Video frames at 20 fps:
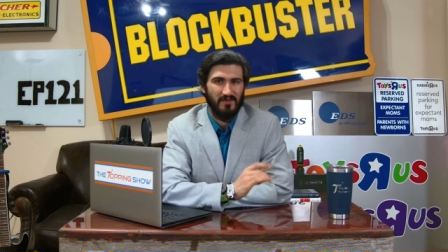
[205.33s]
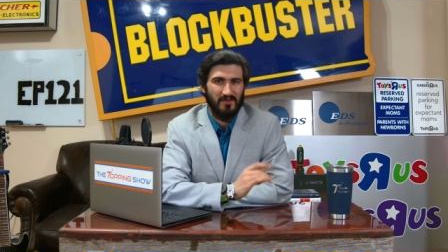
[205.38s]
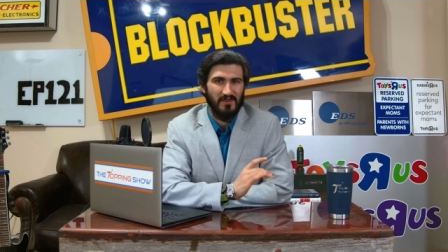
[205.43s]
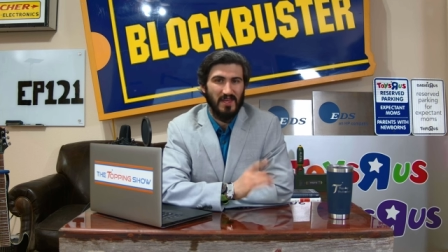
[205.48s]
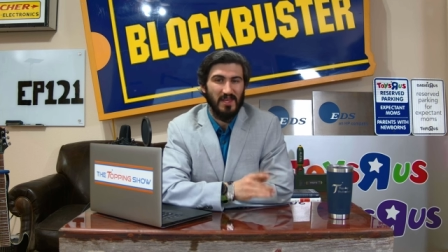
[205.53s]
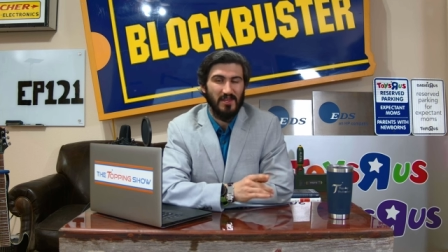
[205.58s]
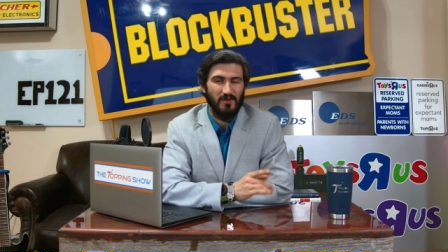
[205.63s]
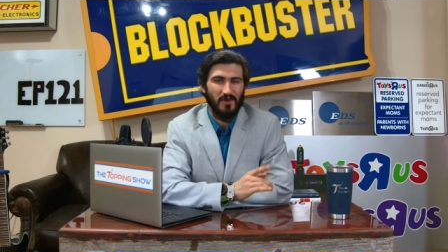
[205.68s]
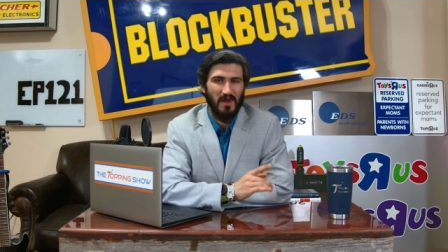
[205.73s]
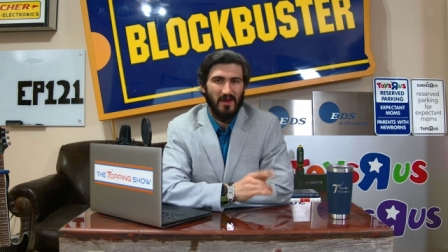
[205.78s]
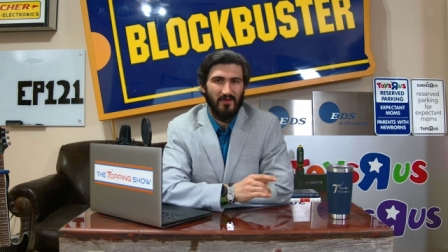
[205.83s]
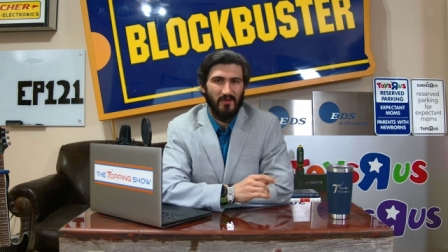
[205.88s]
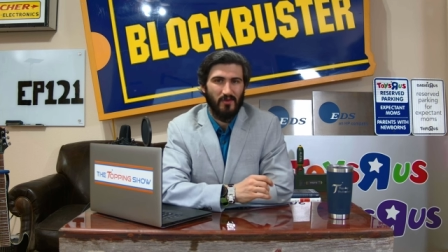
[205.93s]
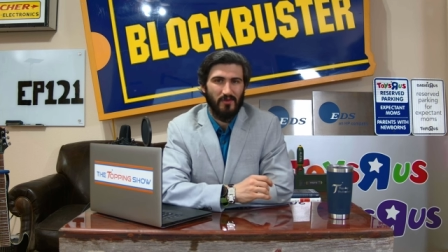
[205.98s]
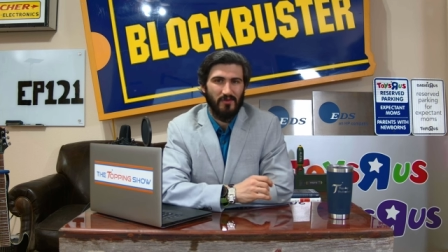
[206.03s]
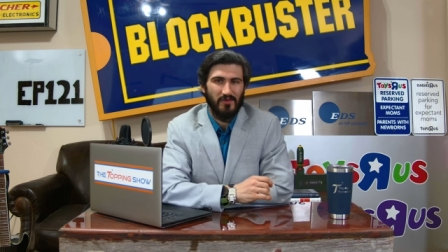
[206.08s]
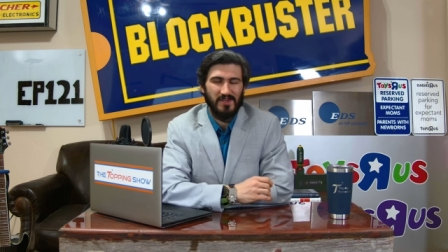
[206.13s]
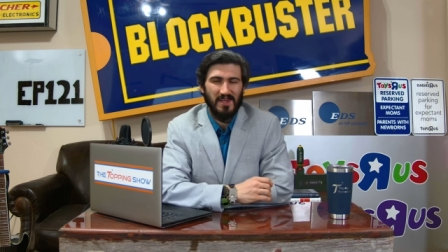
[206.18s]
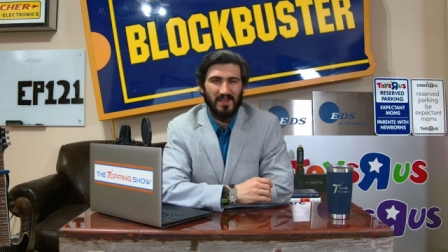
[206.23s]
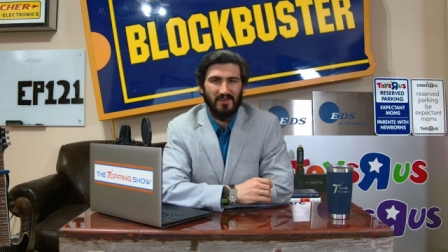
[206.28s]
Thank you
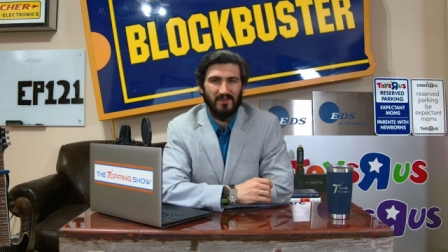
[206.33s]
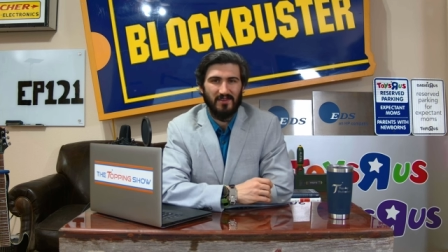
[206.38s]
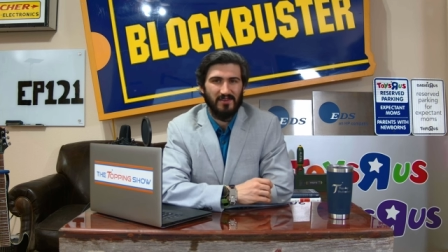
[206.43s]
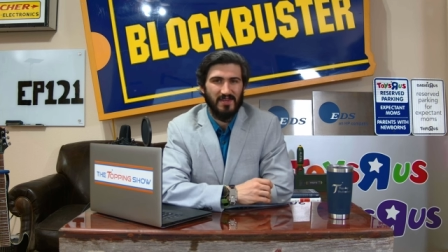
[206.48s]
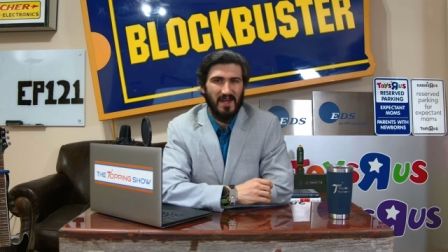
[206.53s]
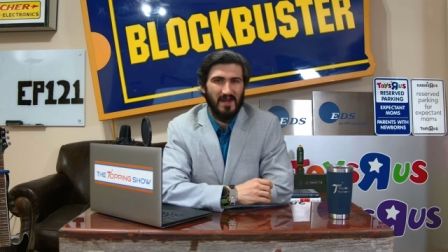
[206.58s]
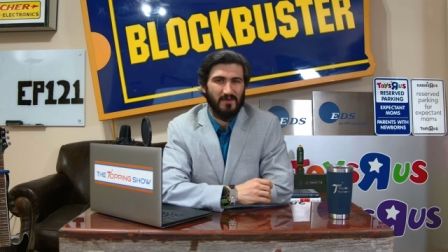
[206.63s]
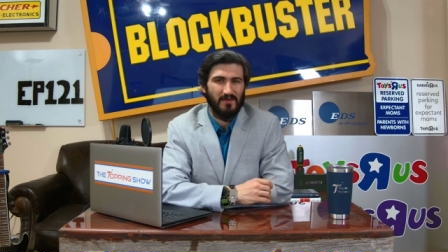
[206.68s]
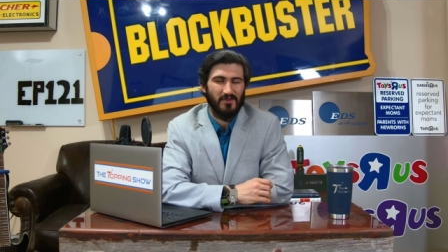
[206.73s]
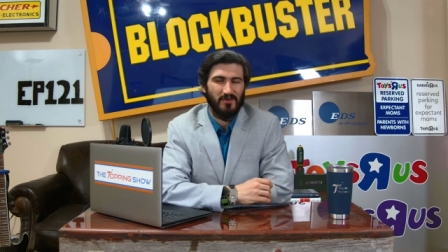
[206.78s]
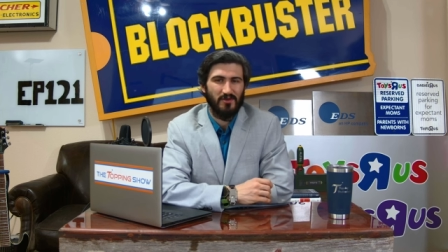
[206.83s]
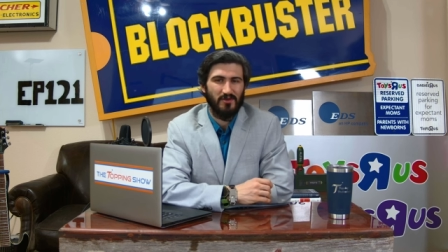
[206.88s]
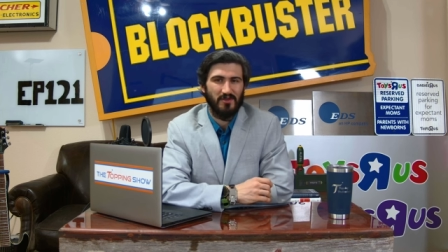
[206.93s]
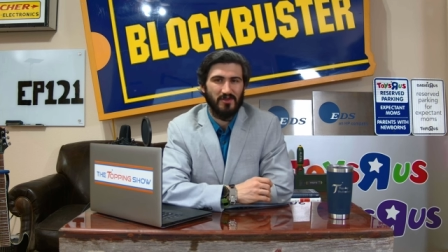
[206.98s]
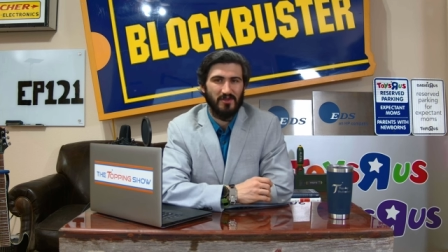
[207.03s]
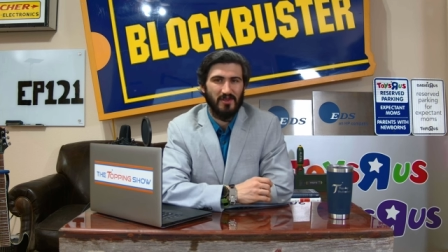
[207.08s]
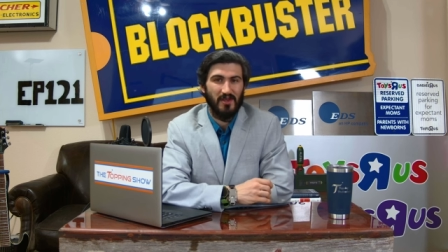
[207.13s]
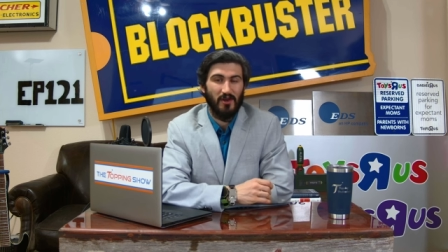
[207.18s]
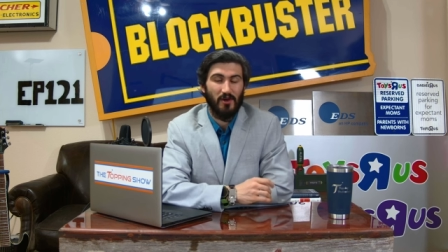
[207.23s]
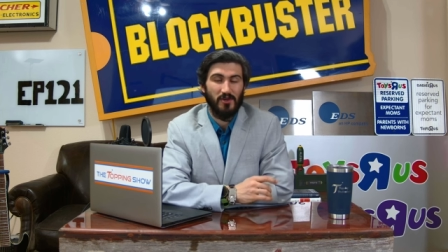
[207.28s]
everyone for taking the time to tune in today.